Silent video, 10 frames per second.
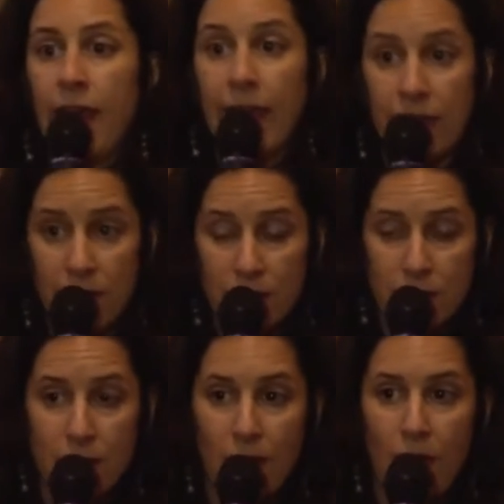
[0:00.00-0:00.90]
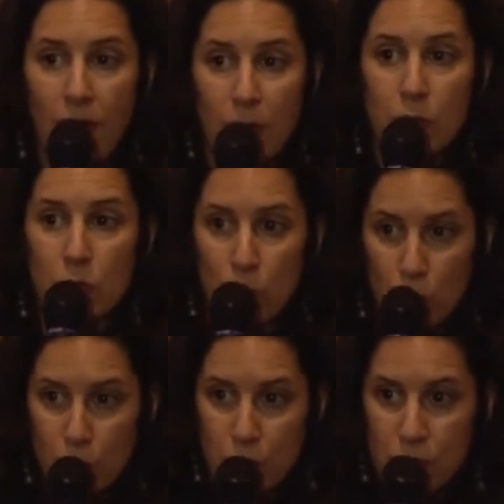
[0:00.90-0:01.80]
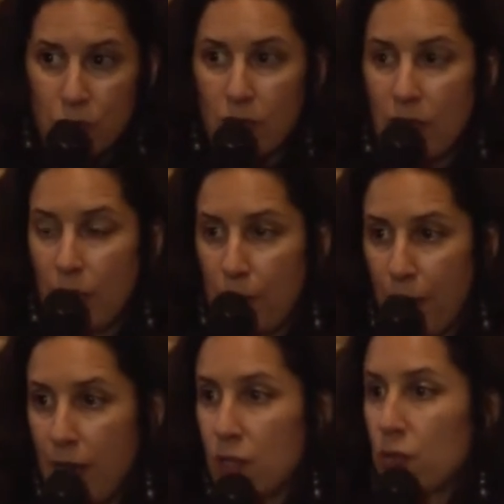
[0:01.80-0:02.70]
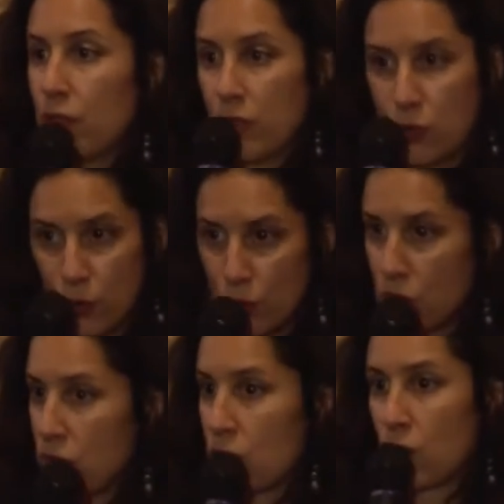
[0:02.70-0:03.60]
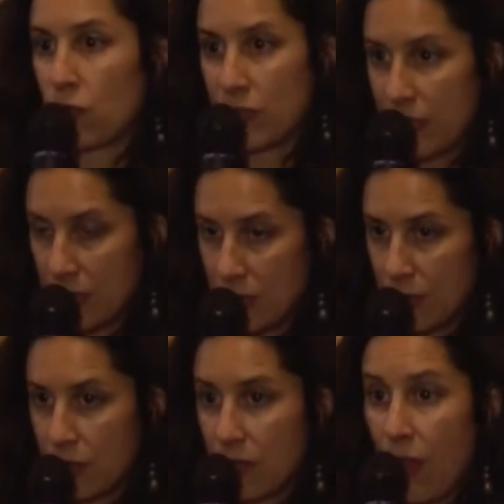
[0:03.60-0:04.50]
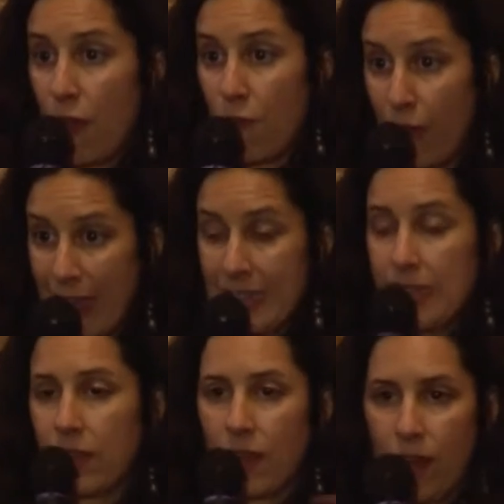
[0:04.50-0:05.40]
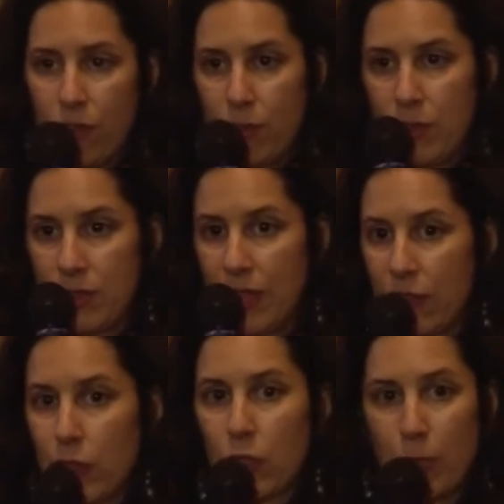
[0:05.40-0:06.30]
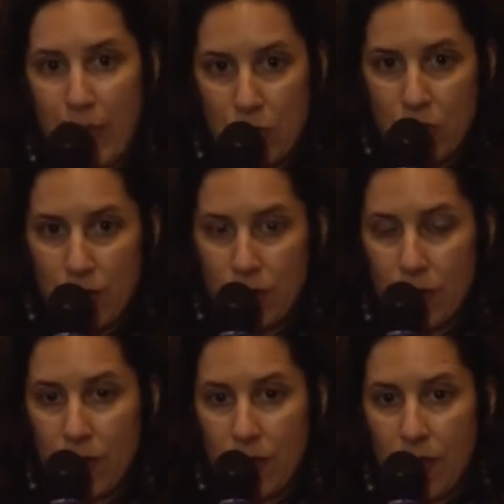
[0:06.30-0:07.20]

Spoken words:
and armed groups that are part of the insurgents or resistance fighting the government and the occupation.